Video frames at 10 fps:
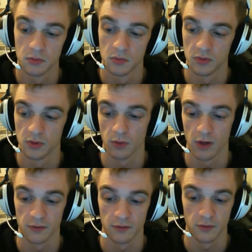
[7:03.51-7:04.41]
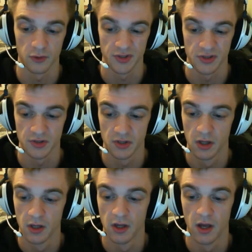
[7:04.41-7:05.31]
The rifle, of course, is
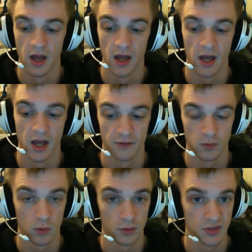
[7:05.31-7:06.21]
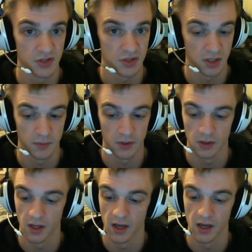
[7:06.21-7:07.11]
heavy 1 sniper,
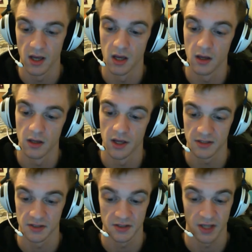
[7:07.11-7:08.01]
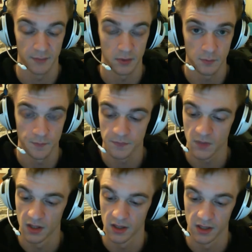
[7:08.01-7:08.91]
Exodus ammo.
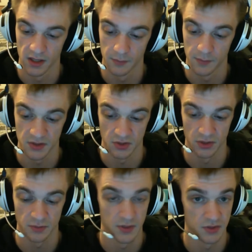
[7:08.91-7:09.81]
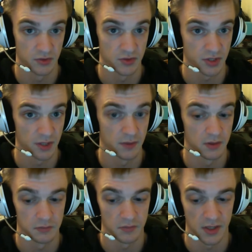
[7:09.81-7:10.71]
Pistol is pistol sniper,
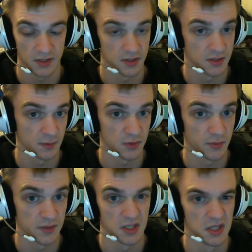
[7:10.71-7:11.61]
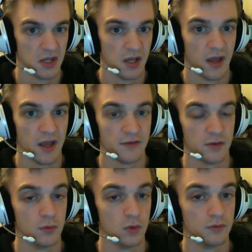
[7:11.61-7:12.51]
Exodus ammo. So basically, if you
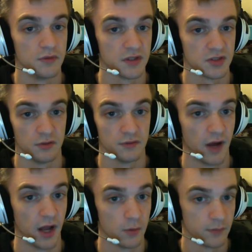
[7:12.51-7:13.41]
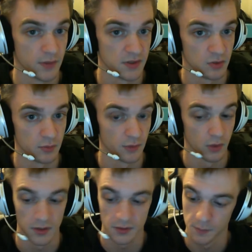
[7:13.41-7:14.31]
move, you can still fire with your pistol beforehand.